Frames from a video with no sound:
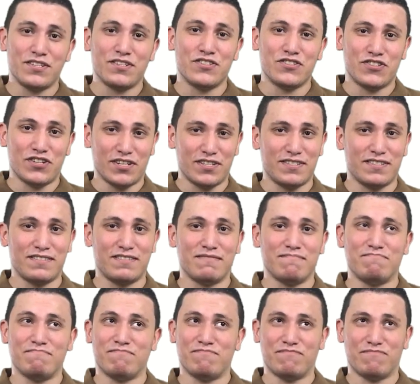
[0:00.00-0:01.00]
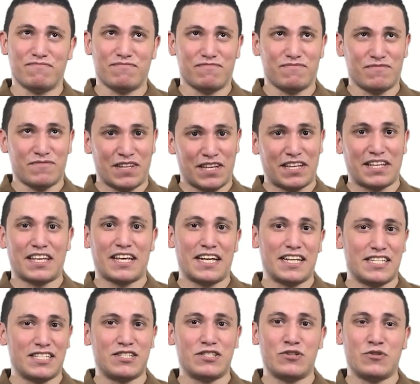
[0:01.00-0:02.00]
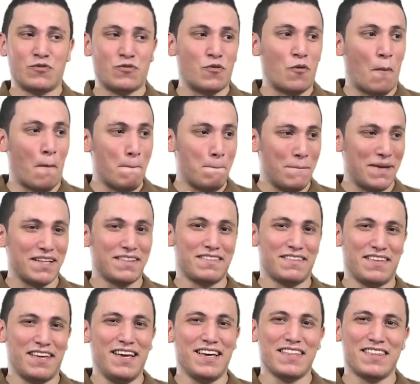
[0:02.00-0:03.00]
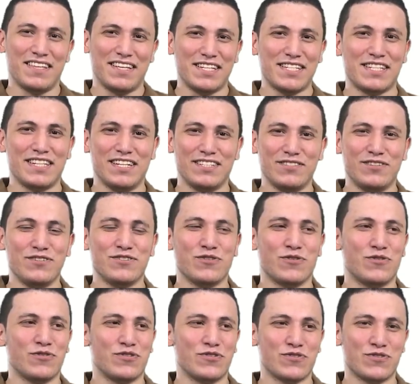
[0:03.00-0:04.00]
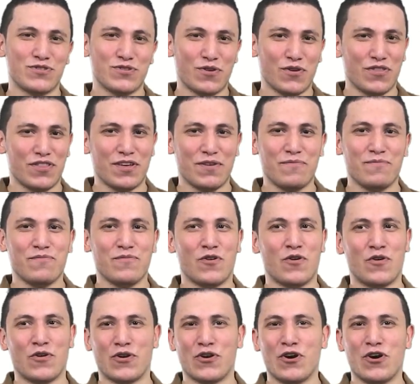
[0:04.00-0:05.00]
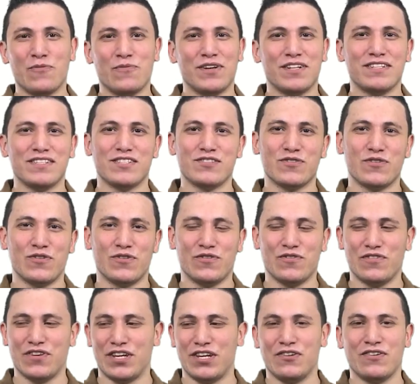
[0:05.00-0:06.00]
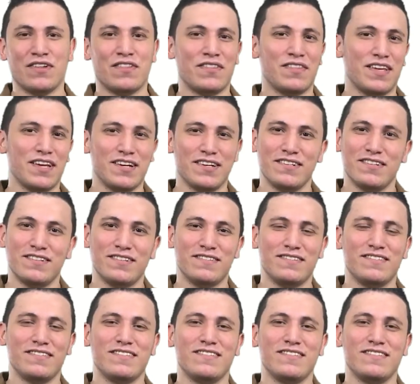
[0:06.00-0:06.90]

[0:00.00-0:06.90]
Just in case you met these letters or you saw them on comments or here and there.